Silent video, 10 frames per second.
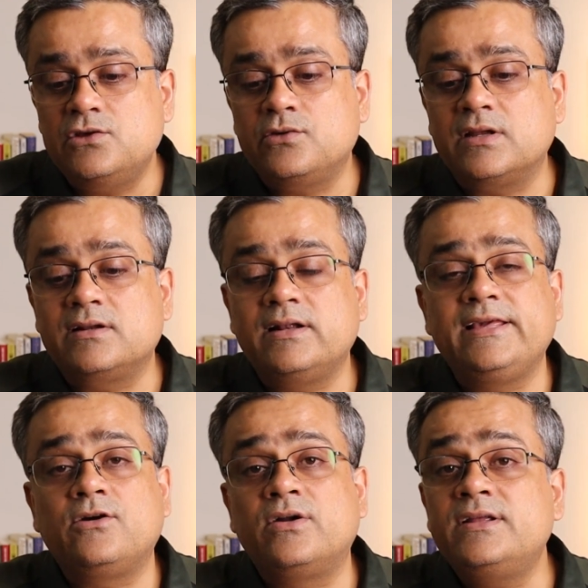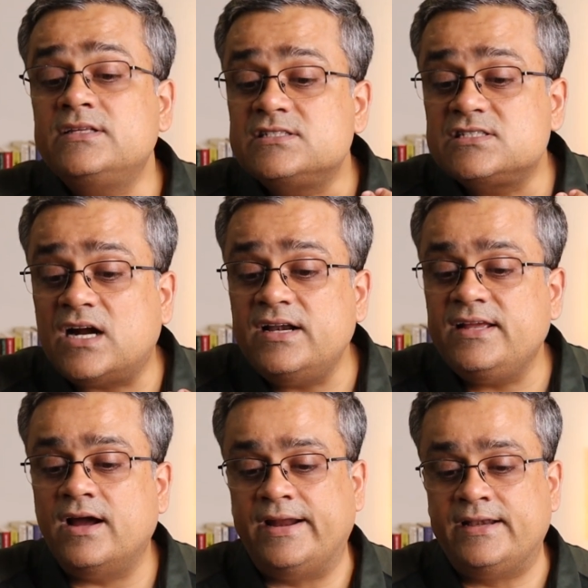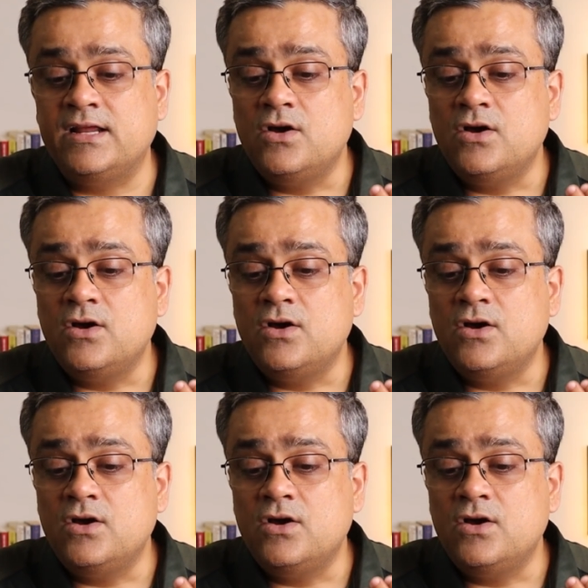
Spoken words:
you can click on study guide.